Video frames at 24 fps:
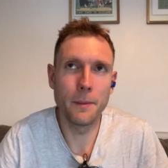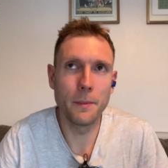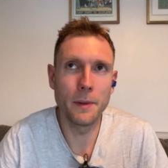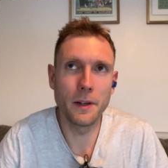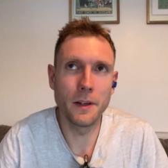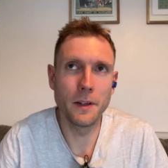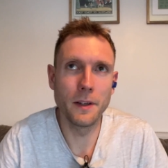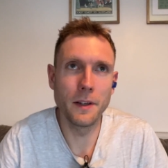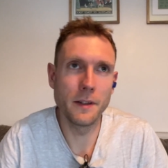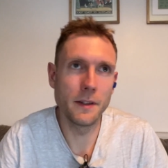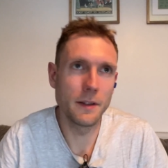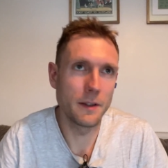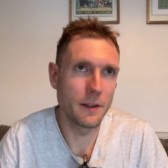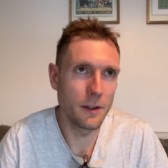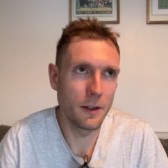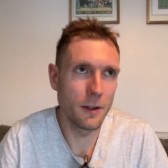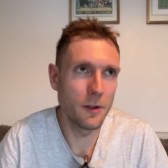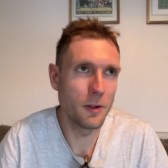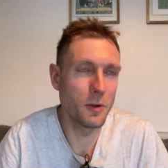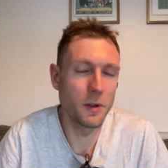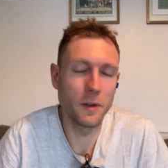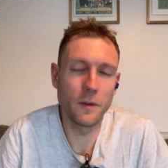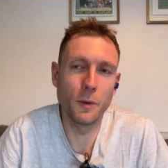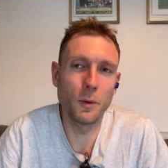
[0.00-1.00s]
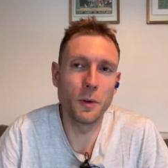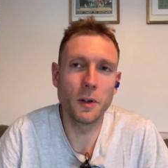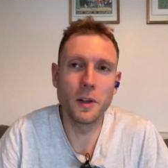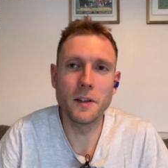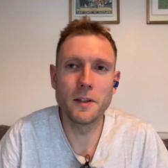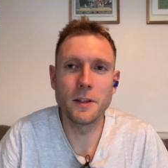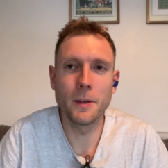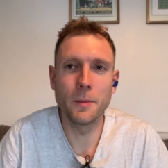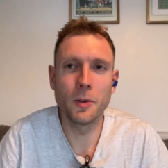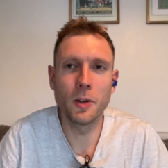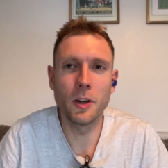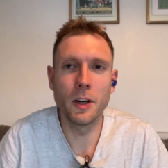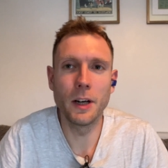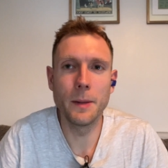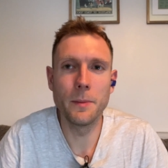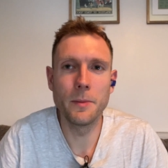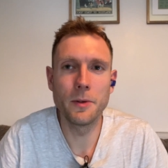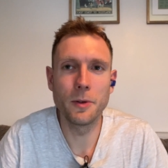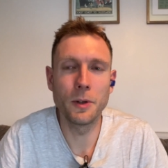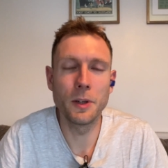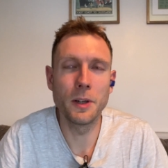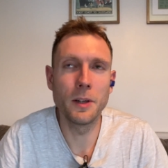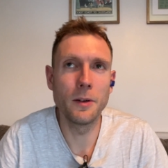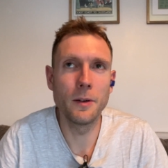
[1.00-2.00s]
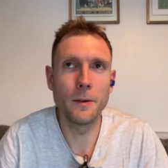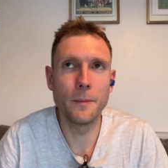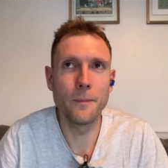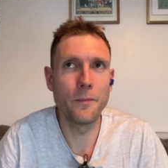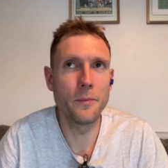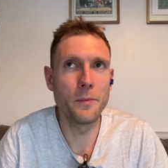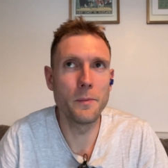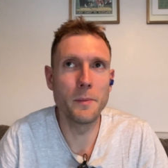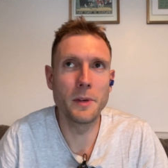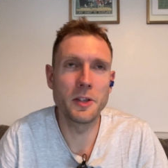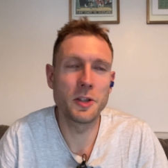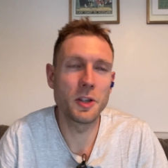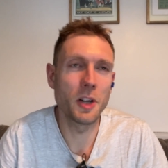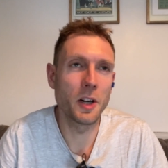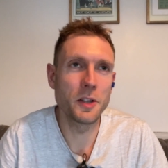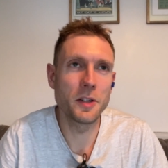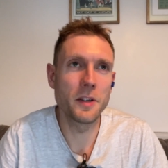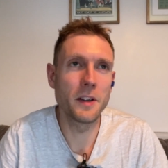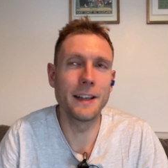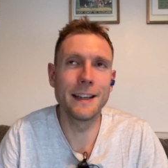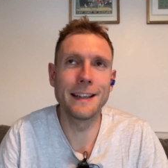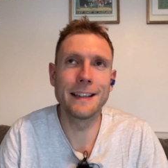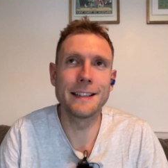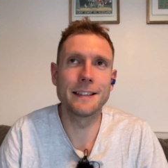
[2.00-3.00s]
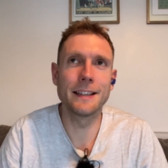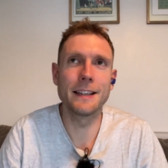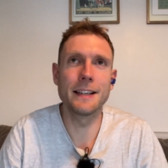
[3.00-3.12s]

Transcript: because you do just feel good sometimes, or you misjudge things.